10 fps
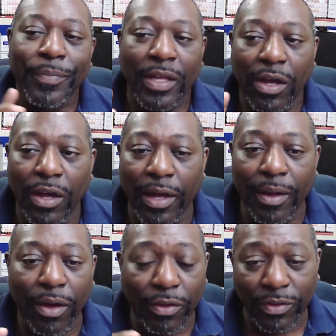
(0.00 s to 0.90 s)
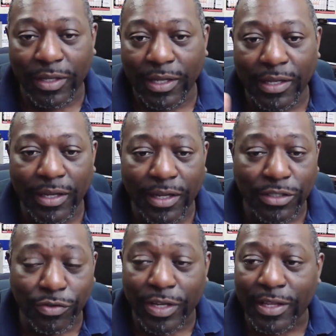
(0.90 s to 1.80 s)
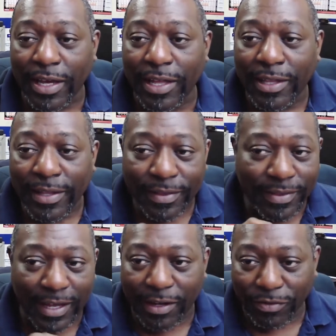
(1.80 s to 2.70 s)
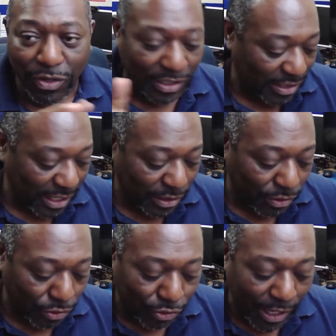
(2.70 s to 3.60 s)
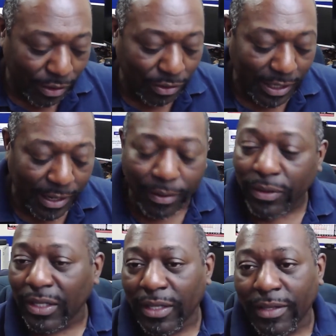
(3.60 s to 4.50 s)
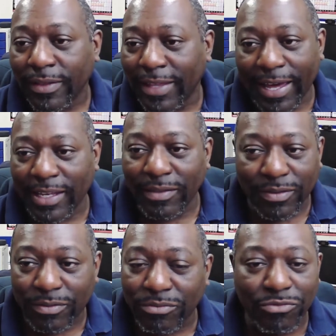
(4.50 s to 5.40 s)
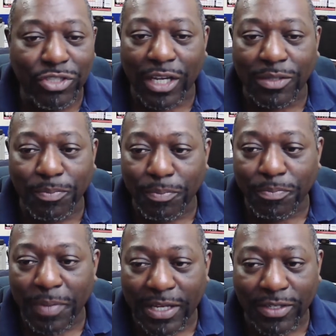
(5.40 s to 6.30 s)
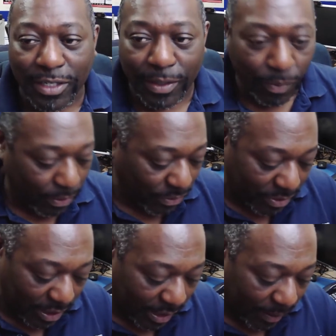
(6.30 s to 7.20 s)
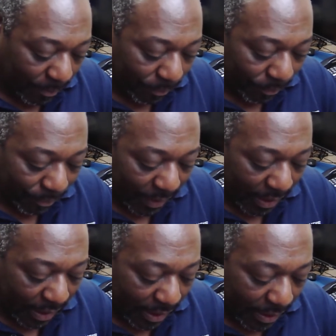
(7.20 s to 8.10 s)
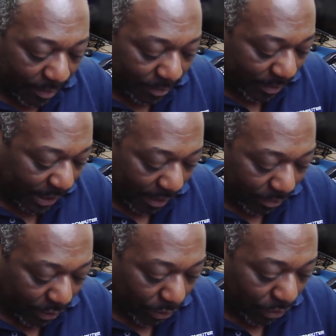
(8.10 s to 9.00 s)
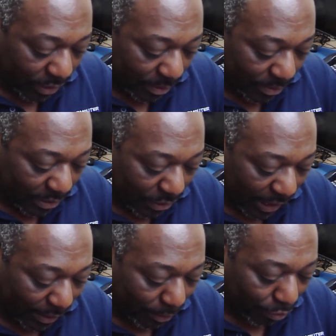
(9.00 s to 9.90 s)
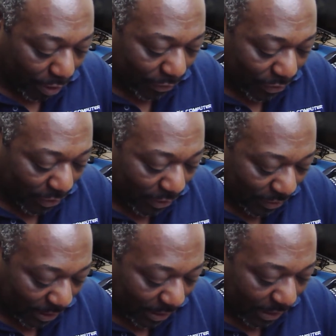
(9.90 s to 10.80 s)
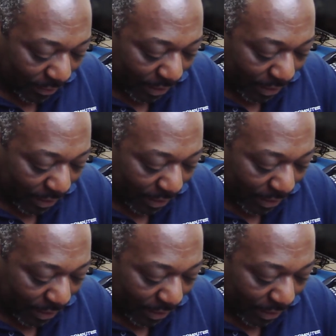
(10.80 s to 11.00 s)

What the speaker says: on the screen there that I've got this nice little triangle now that just basically won't get recorded. It's just got that little private zone there. So I'm going to give it a